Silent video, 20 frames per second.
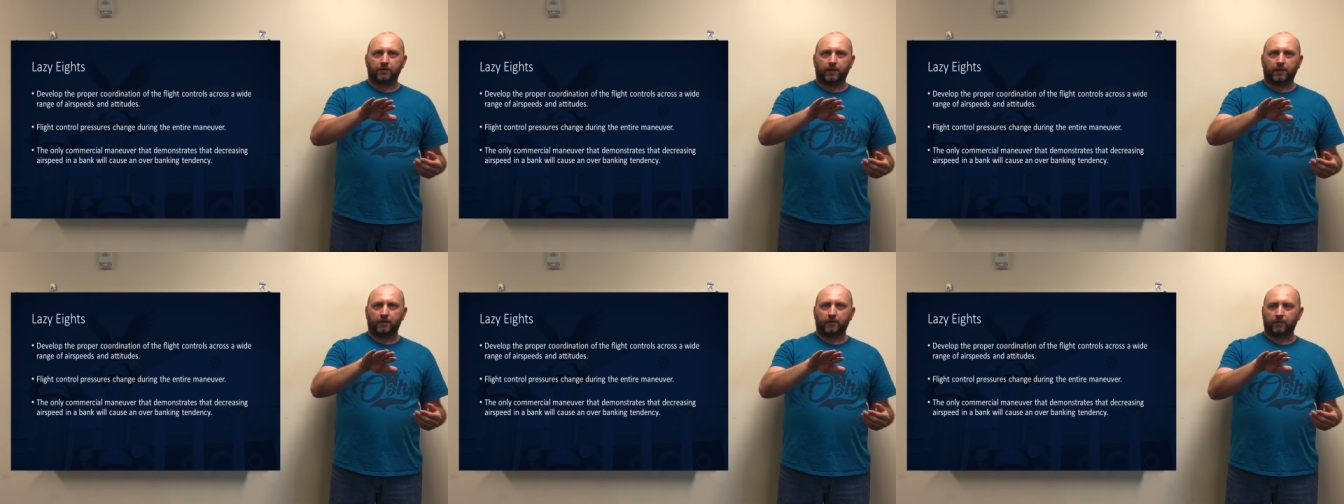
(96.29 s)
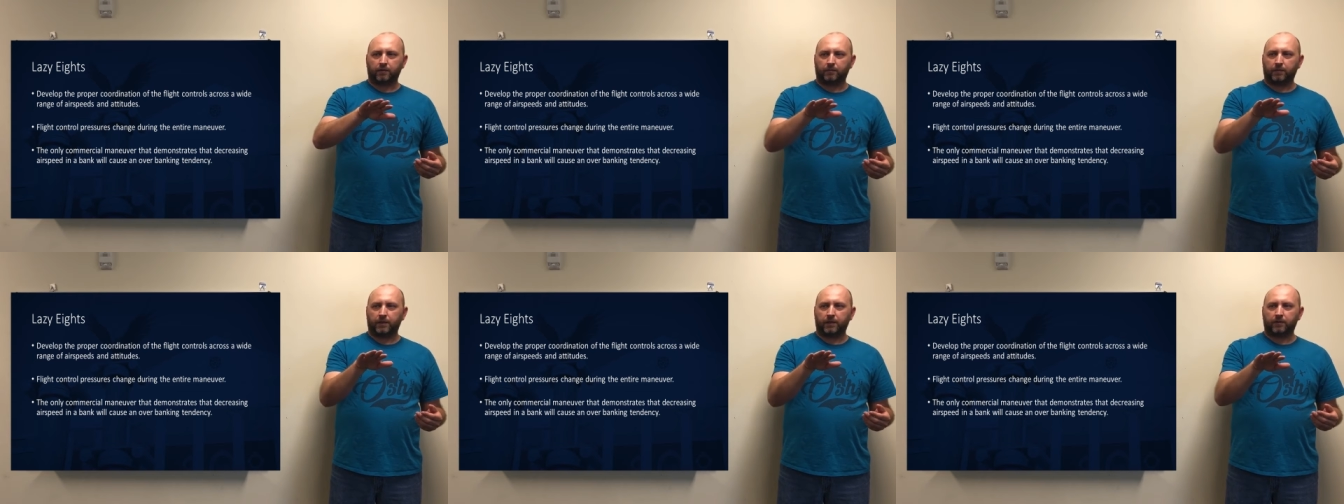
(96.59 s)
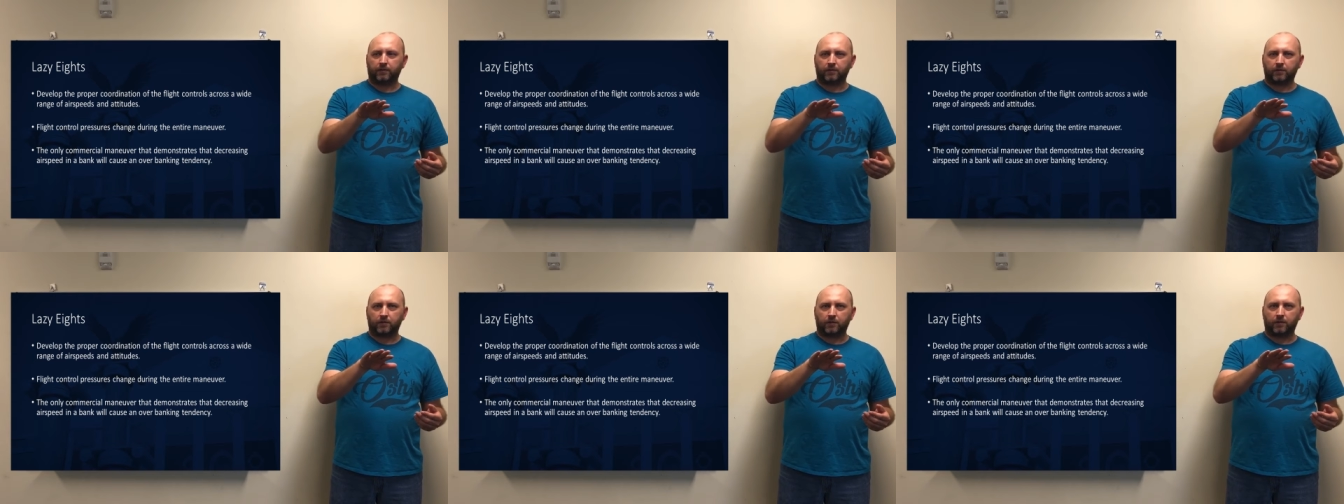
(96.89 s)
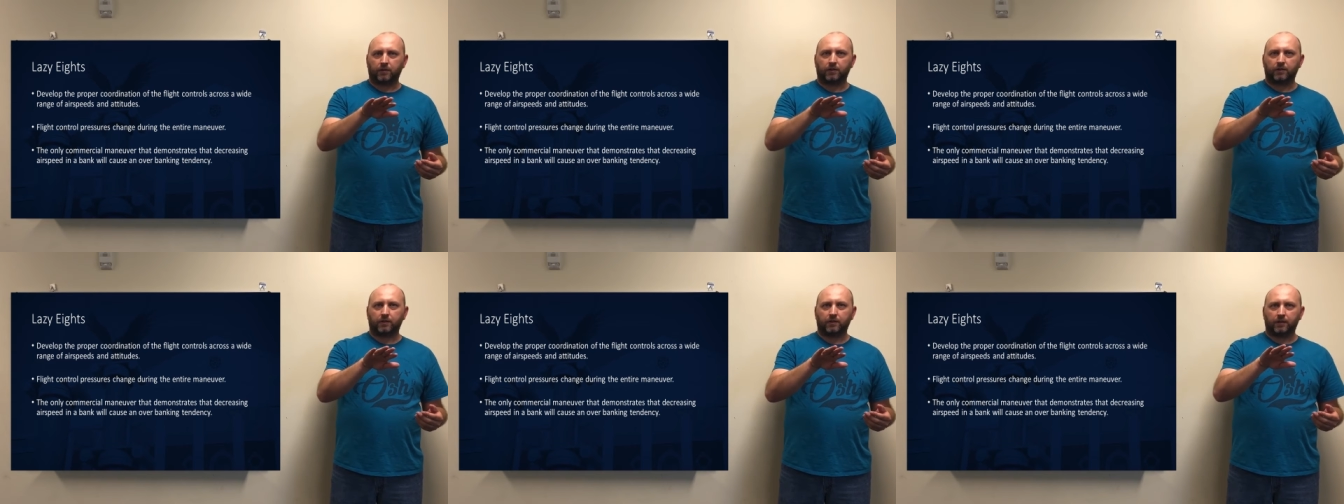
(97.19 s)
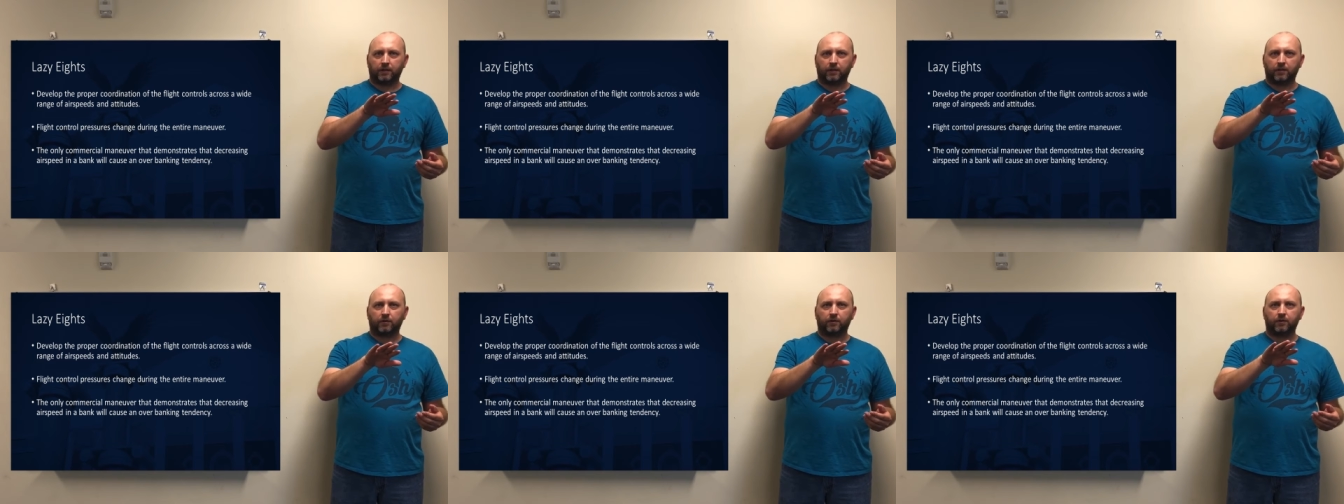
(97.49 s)
angle of bank will start
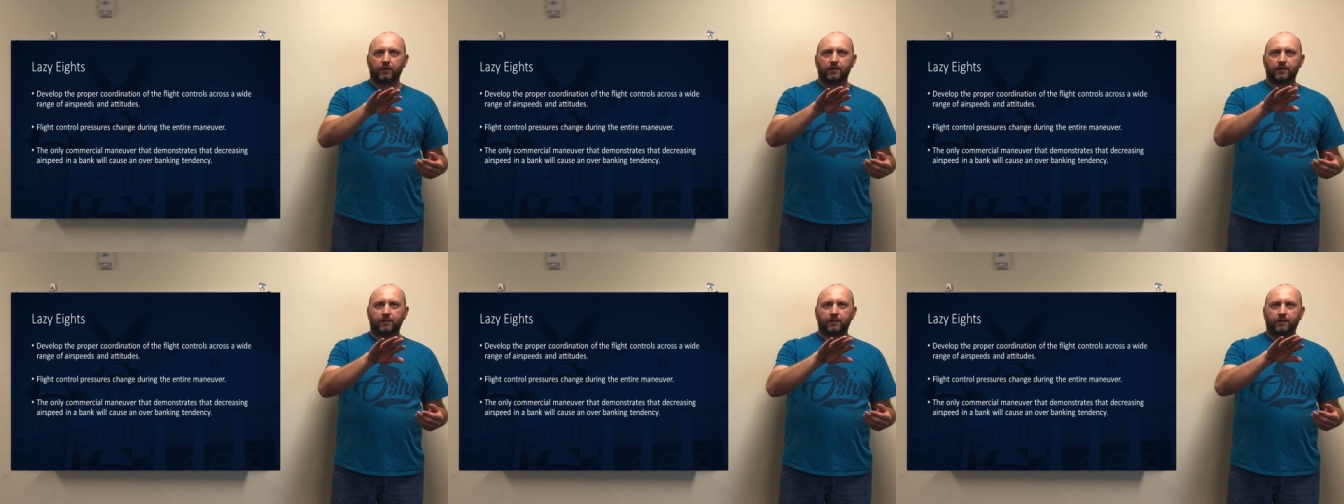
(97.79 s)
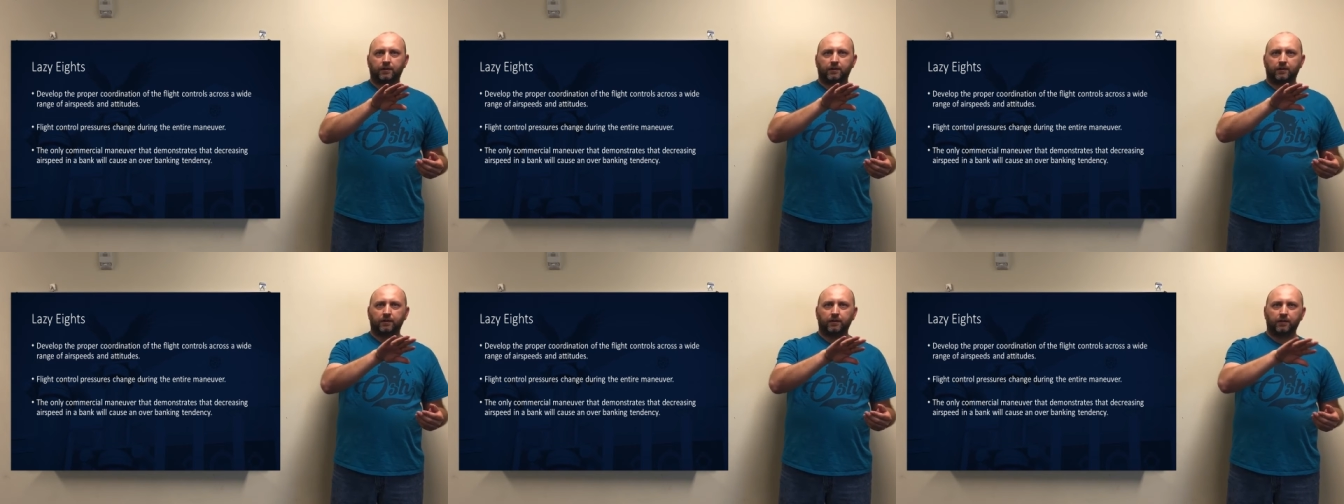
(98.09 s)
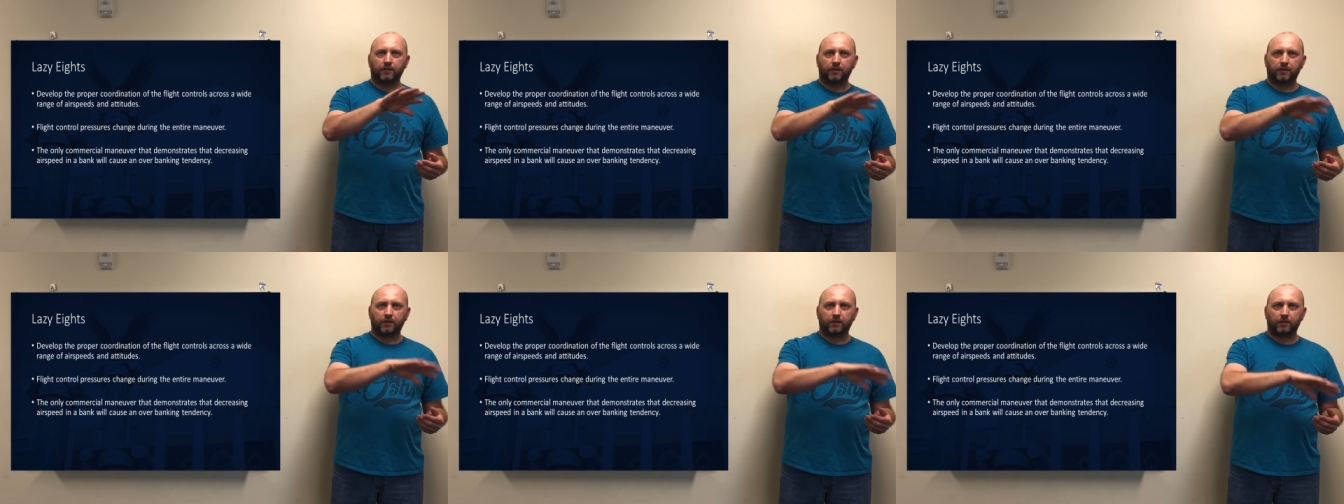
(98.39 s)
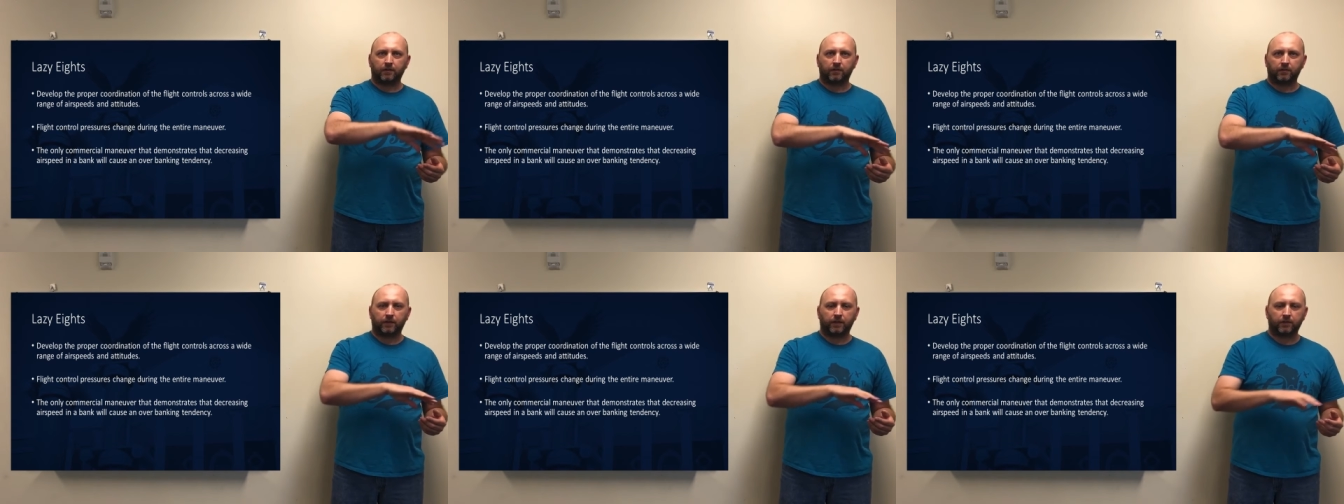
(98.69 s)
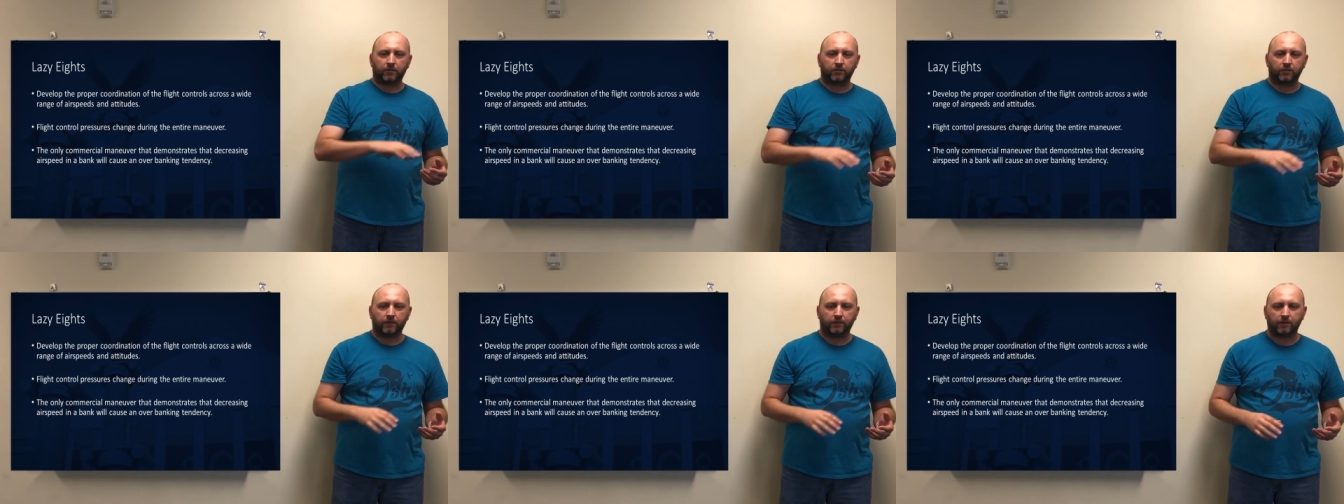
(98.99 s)
increasing in the
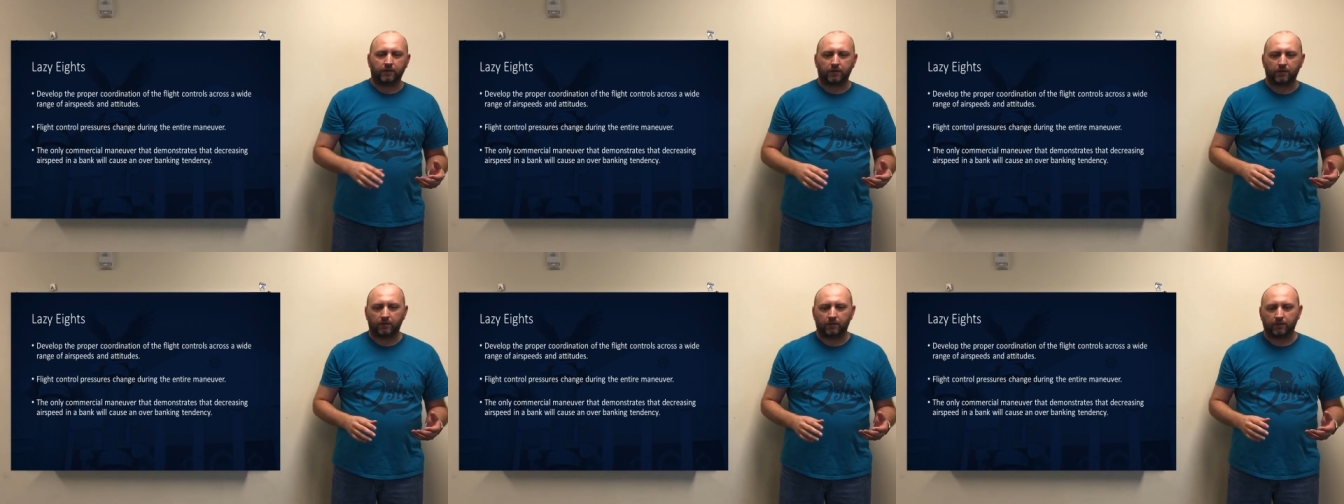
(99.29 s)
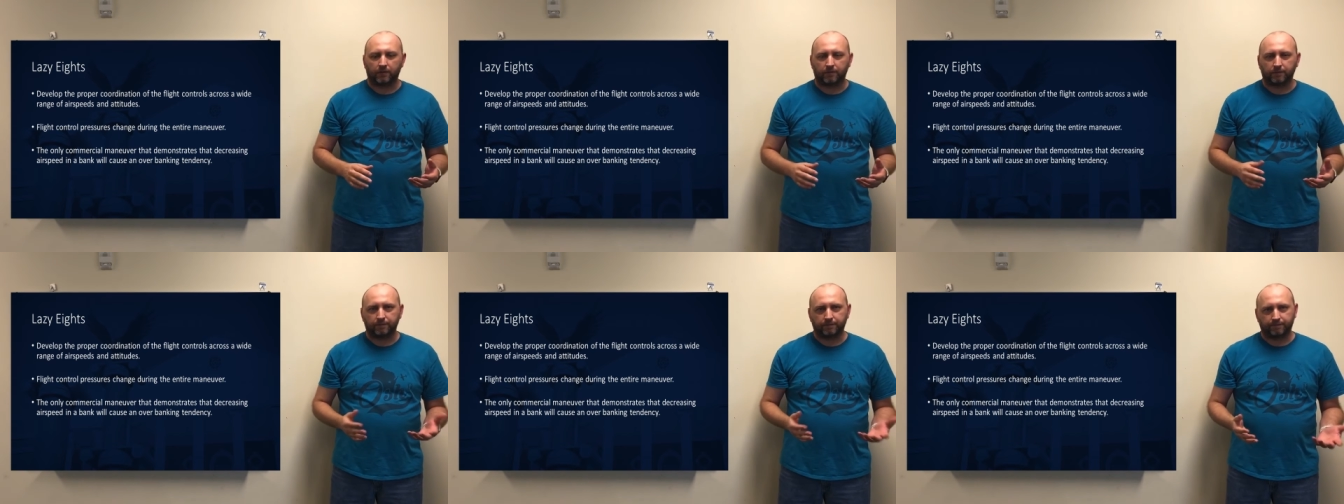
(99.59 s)
direction of the turn.